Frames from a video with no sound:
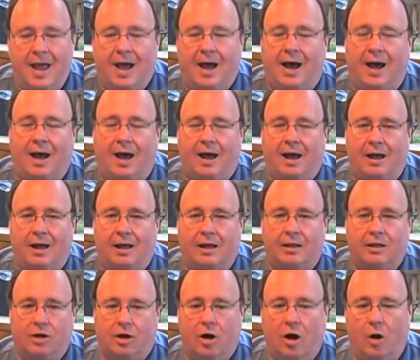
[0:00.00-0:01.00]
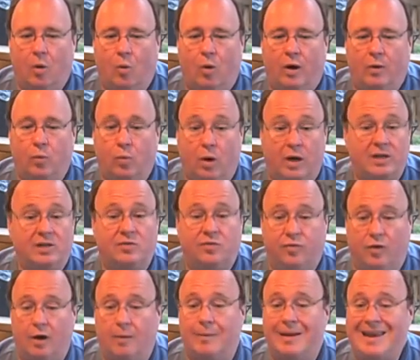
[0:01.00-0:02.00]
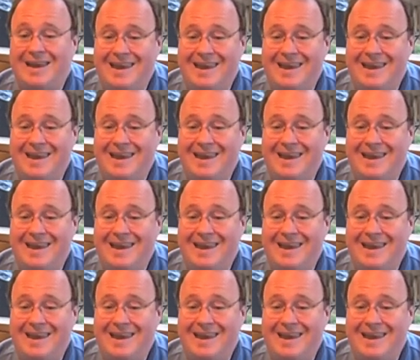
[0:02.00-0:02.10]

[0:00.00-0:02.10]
Uh, the current one runs from from